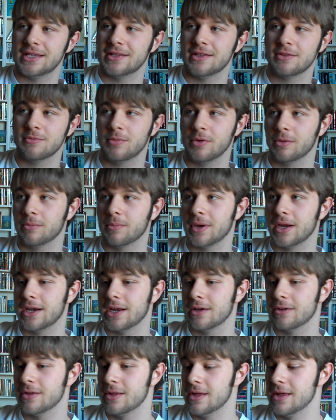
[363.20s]
seen this book by
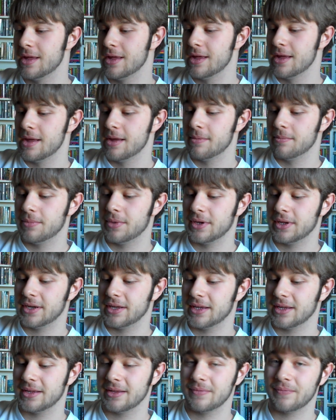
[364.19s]
now. But
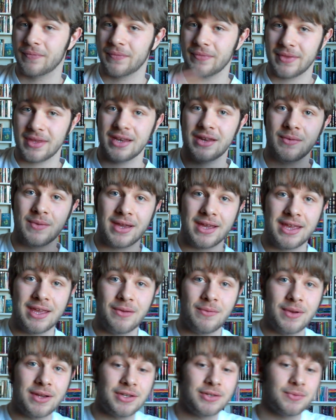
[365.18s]
uh, anyway,
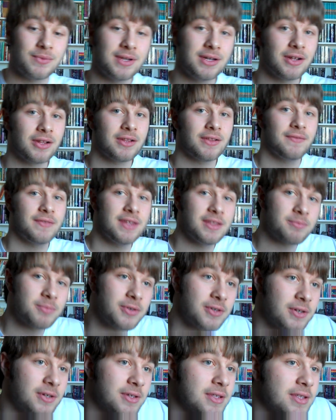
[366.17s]
can't wait to read all of these
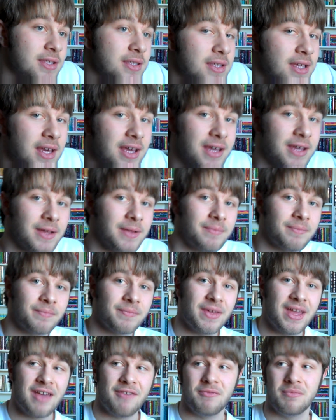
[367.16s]
books.
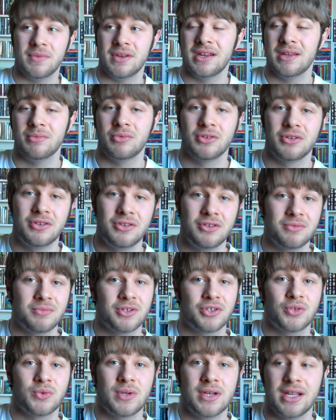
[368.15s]
Um, haven't been able to do
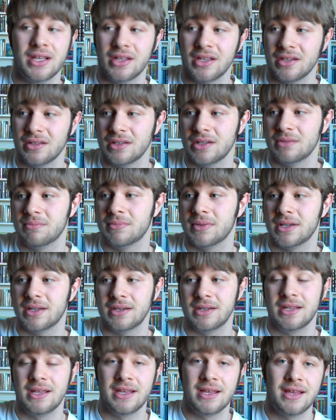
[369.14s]
much reading lately,
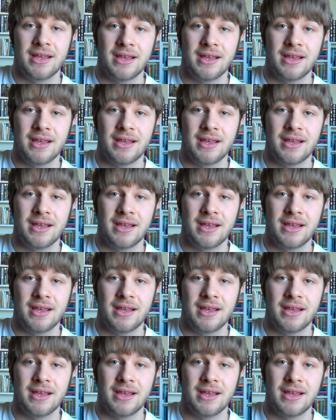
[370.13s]
but